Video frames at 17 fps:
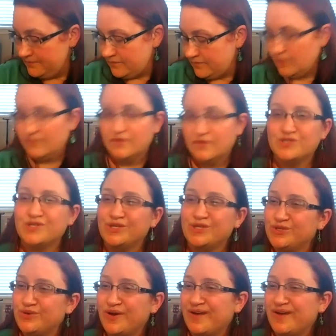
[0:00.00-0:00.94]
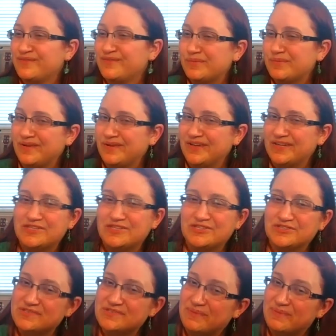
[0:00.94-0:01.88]
eventually you do have to replenish
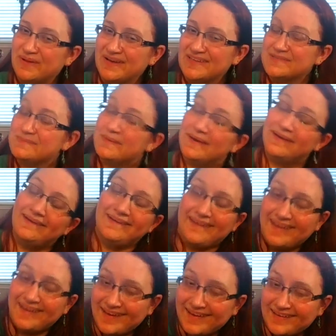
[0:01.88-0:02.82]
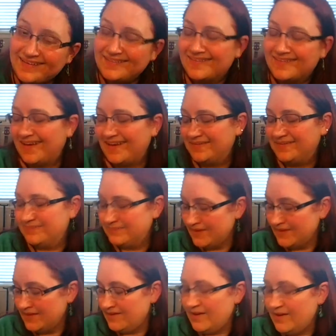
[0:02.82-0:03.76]
your supplies, but hey.
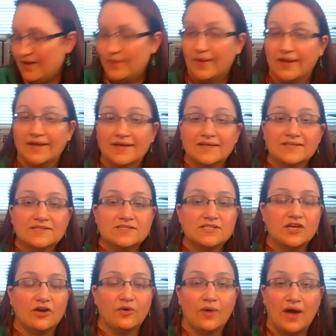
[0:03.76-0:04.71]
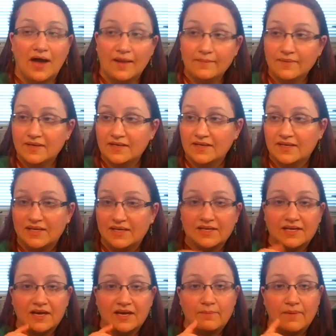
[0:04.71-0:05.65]
Okay, so I'm going to
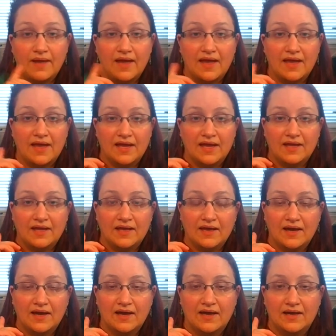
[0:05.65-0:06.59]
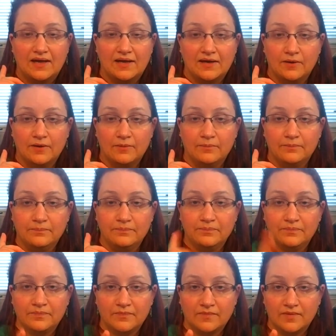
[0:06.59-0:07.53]
kick up a
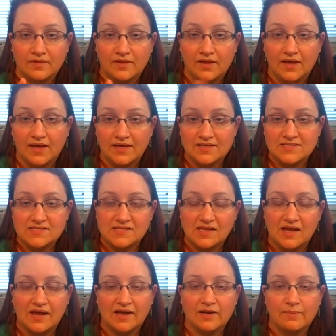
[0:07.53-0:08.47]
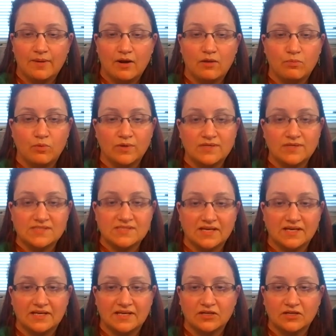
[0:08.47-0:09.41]
PowerPoint
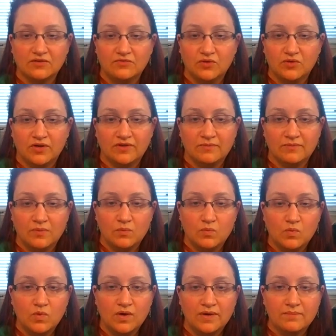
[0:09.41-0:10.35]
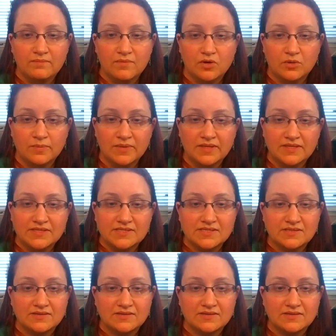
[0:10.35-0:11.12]
slide here, if you'll give me one moment.